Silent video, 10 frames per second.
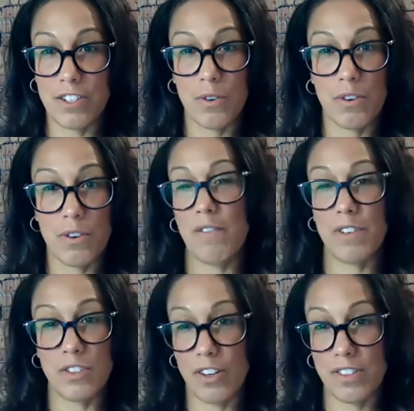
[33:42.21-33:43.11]
So if I've
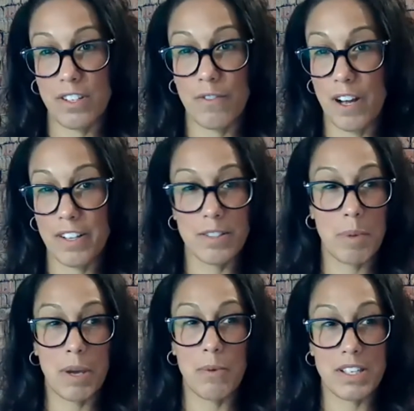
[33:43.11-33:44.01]
exhausted funds
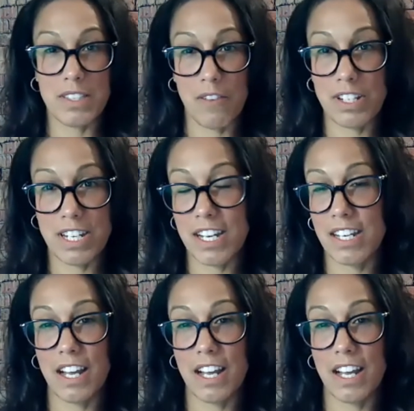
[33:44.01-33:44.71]
by week 17,